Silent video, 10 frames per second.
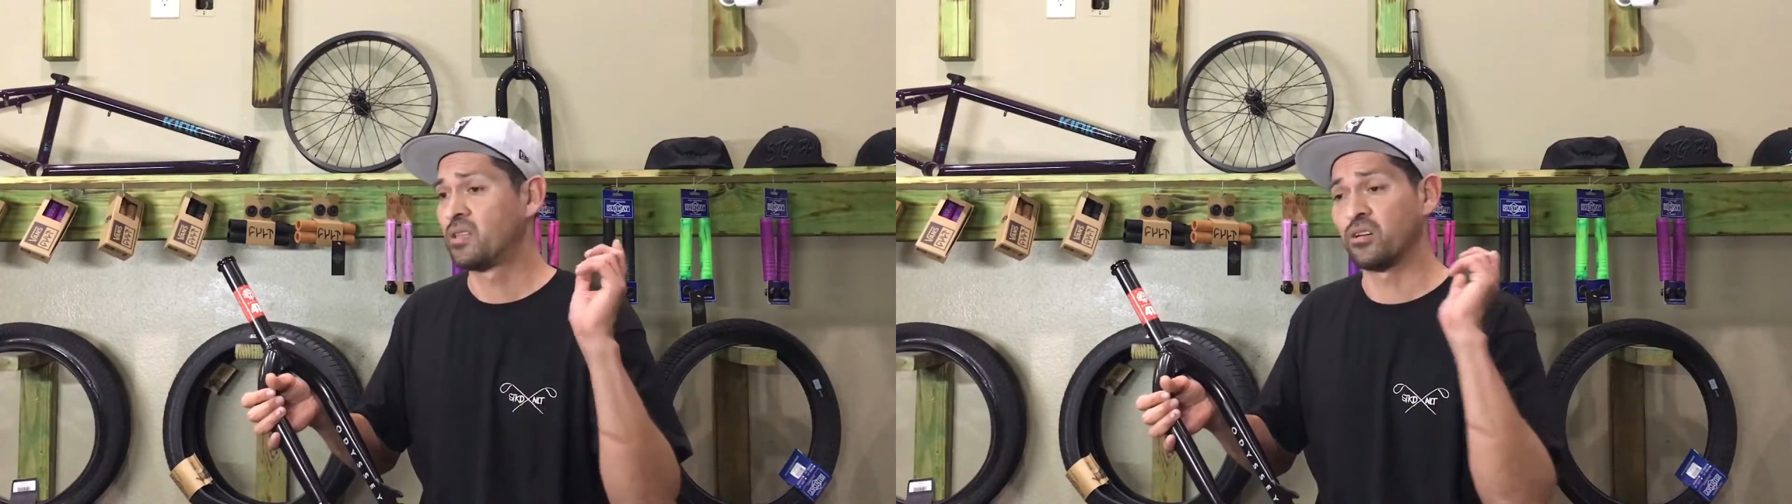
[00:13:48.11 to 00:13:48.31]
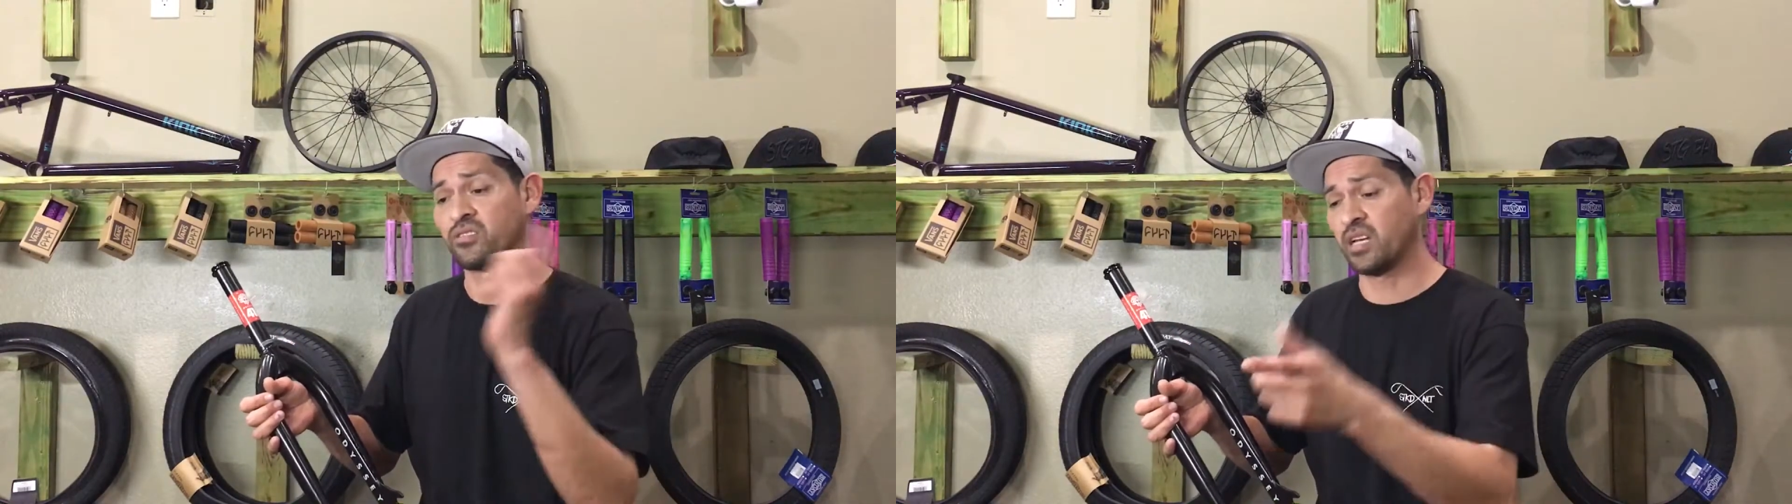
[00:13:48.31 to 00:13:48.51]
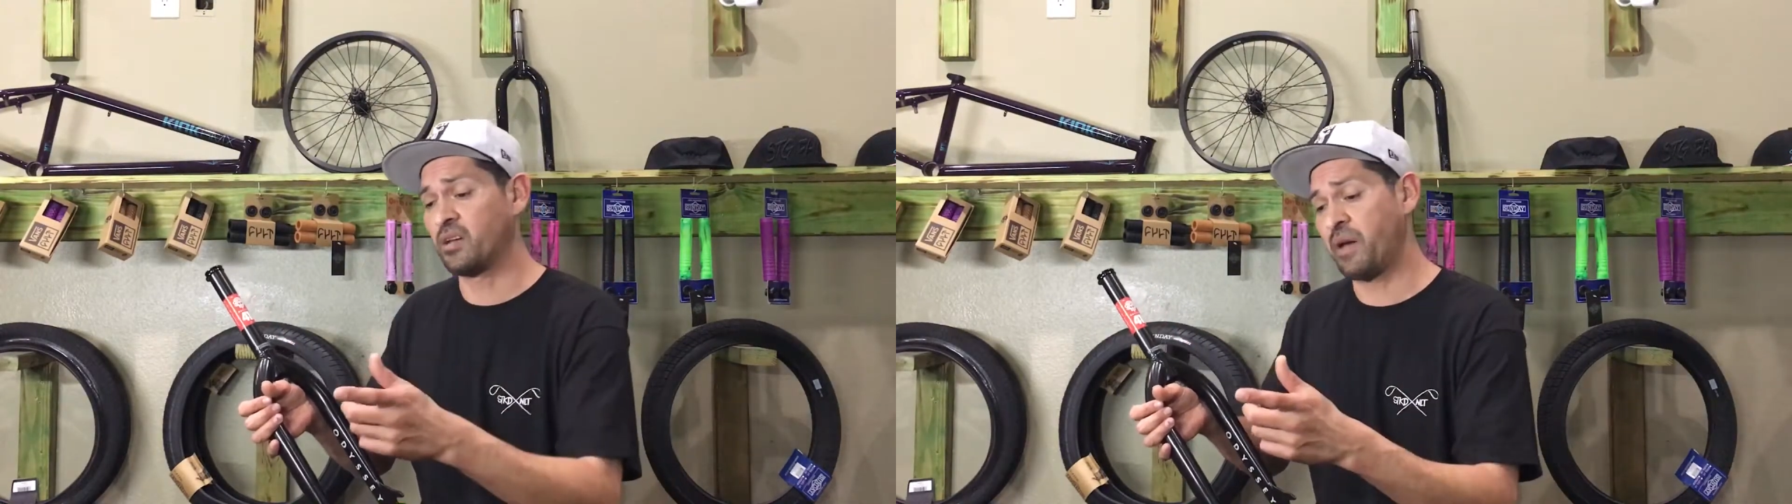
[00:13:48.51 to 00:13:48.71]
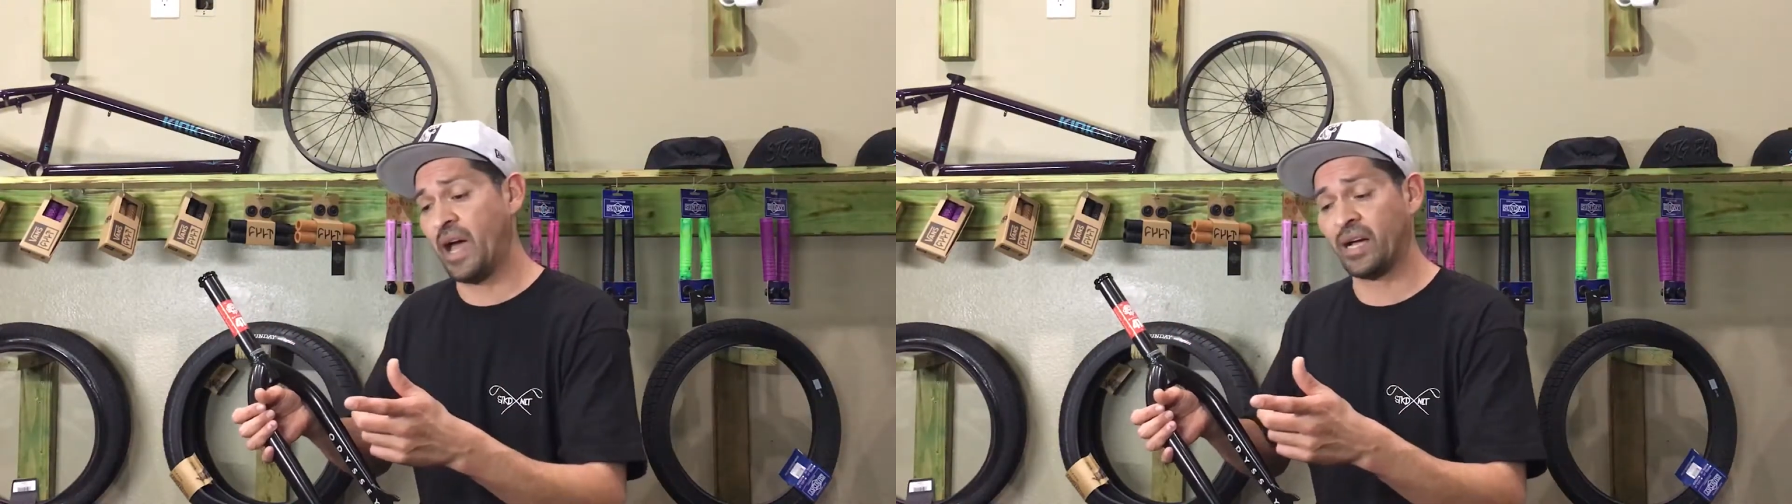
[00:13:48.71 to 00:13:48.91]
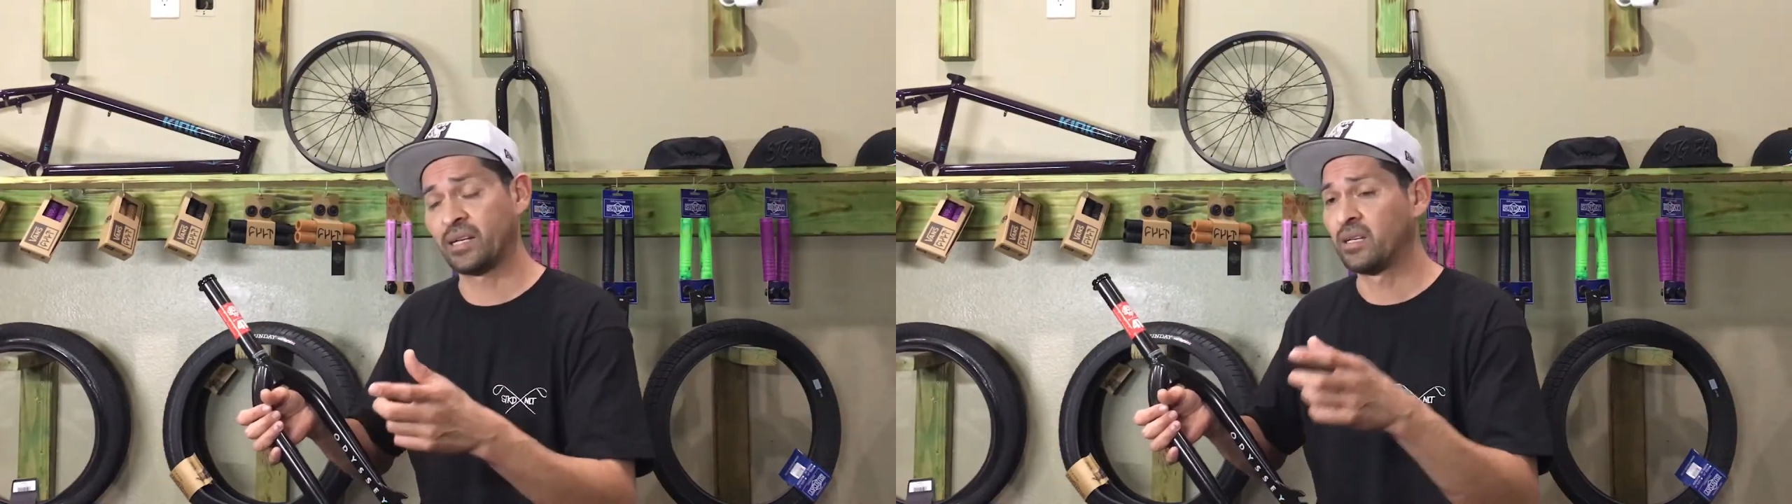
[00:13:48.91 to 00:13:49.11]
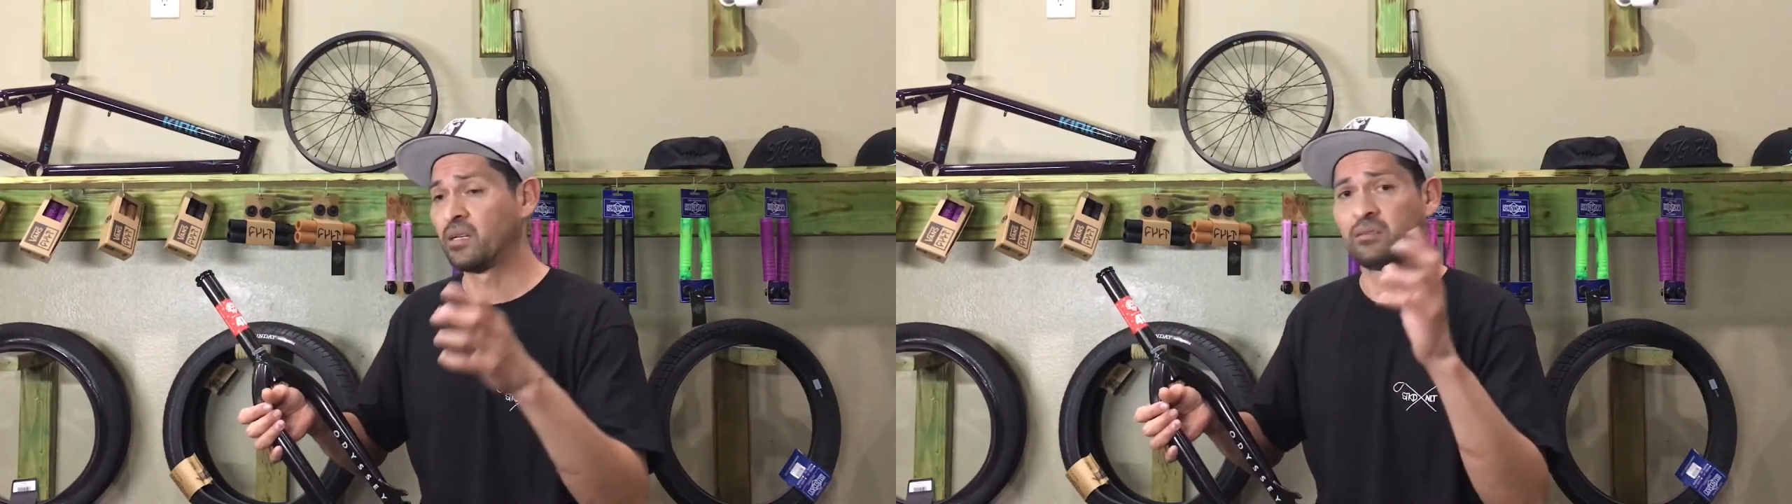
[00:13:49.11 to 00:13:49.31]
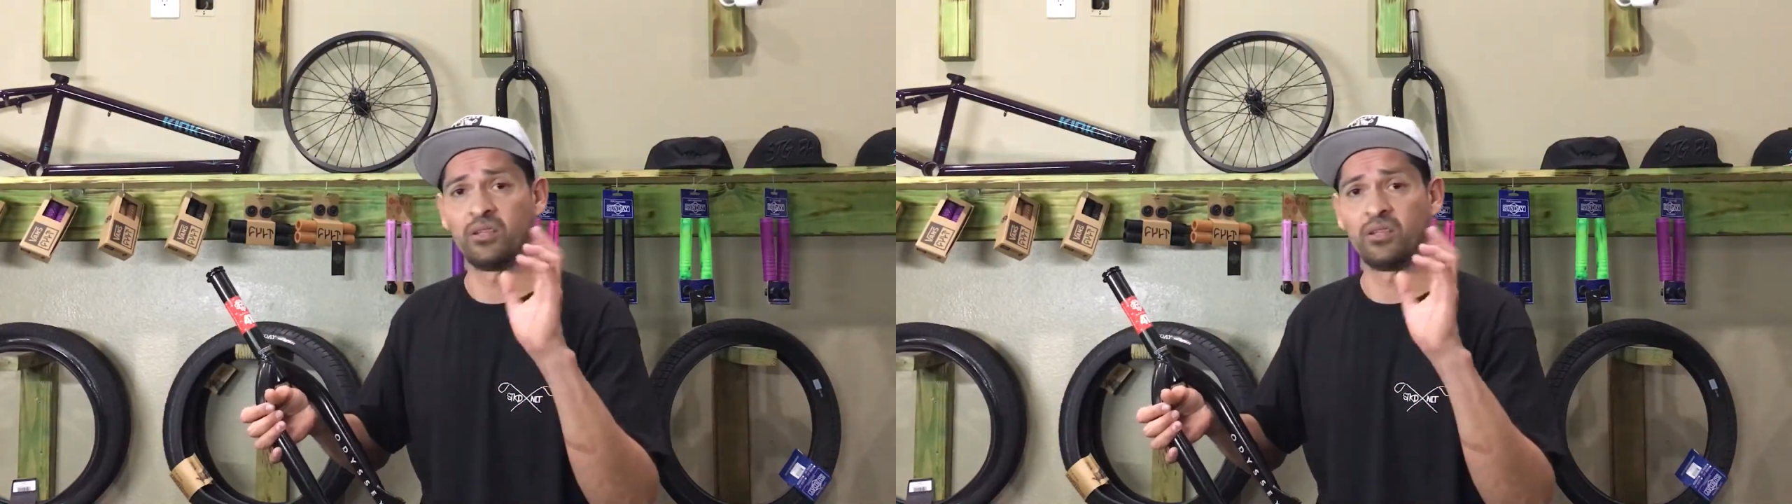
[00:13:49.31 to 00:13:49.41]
They'll send it back,